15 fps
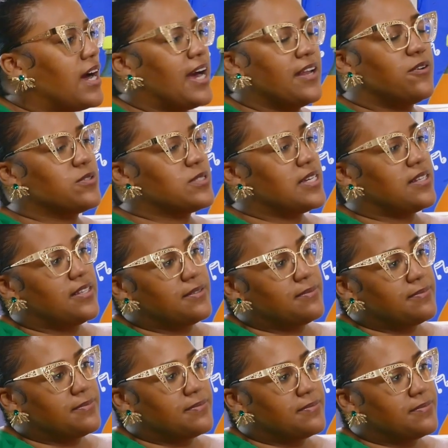I don't tell them.
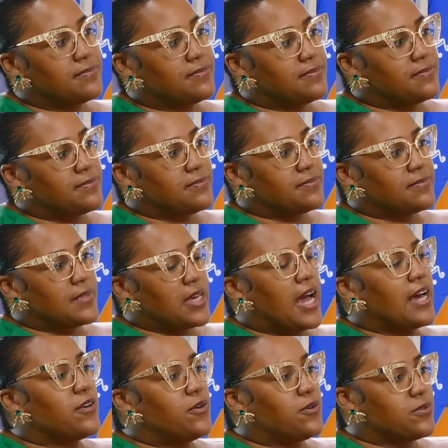
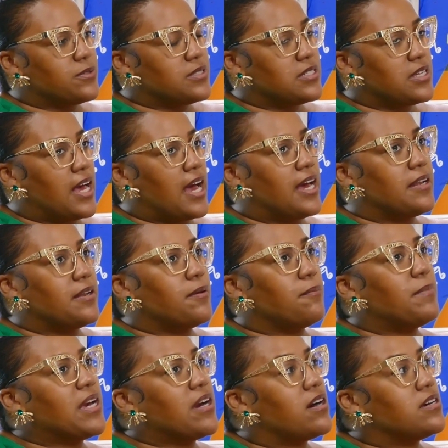I don't. And
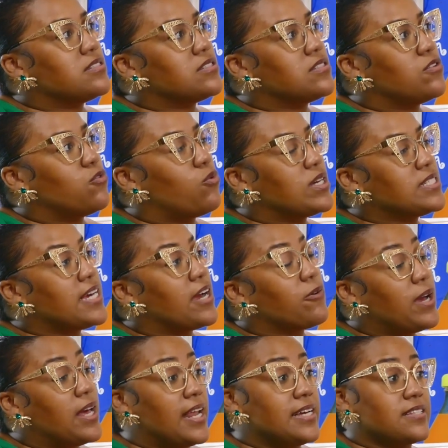because what I
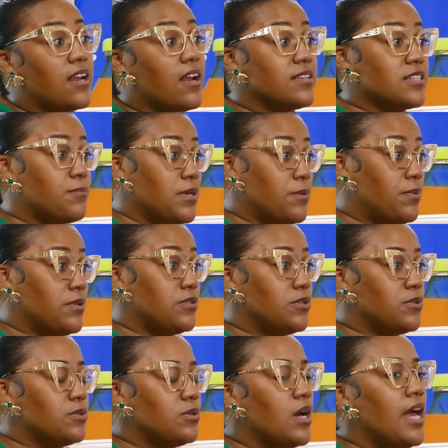realize a lot of people
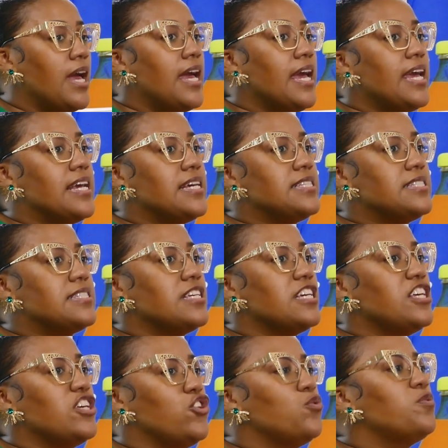do is
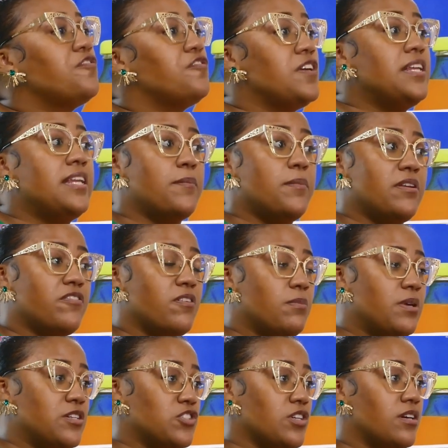you feed them
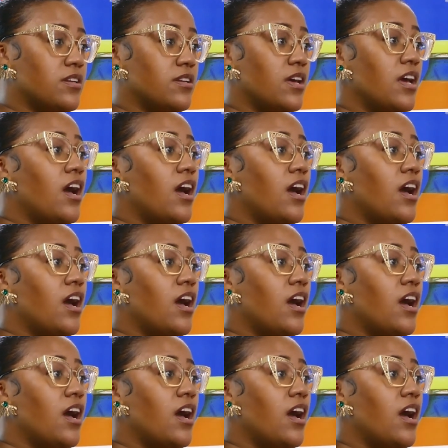information